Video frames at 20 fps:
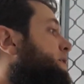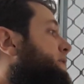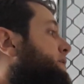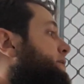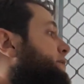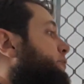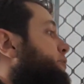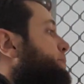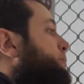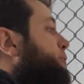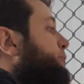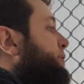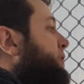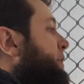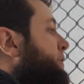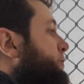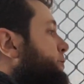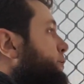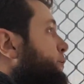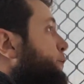So we put
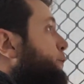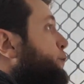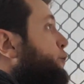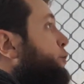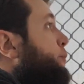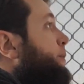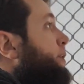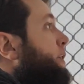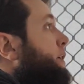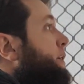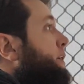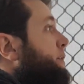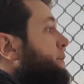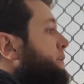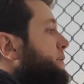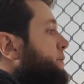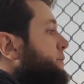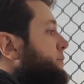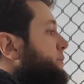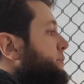that into the formula,
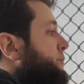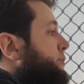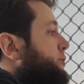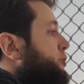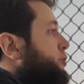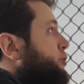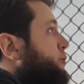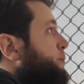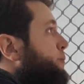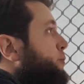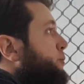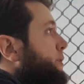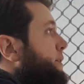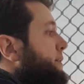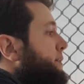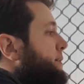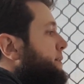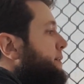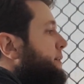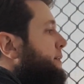
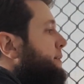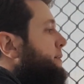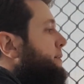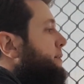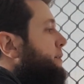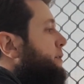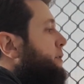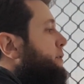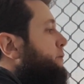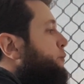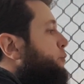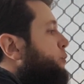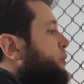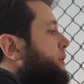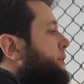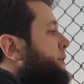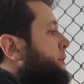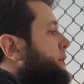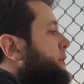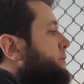2.6 over
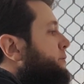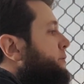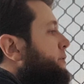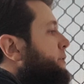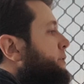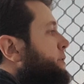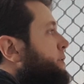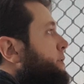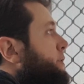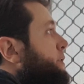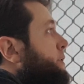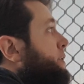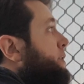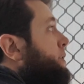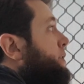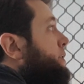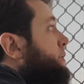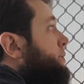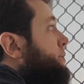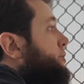100
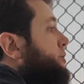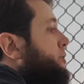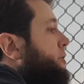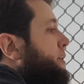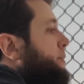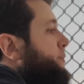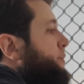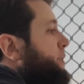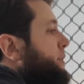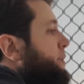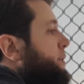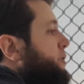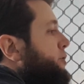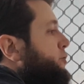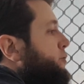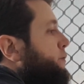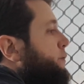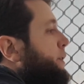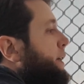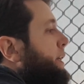times the
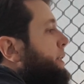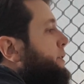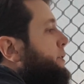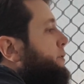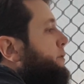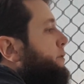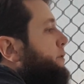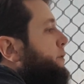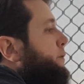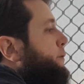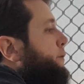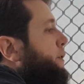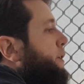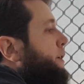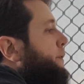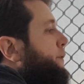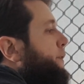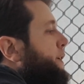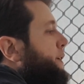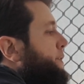initial value of
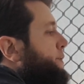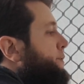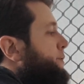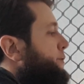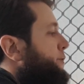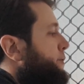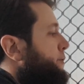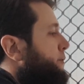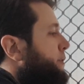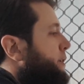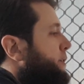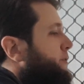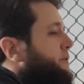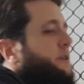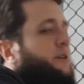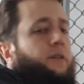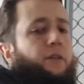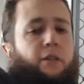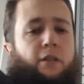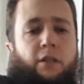
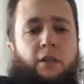5,200.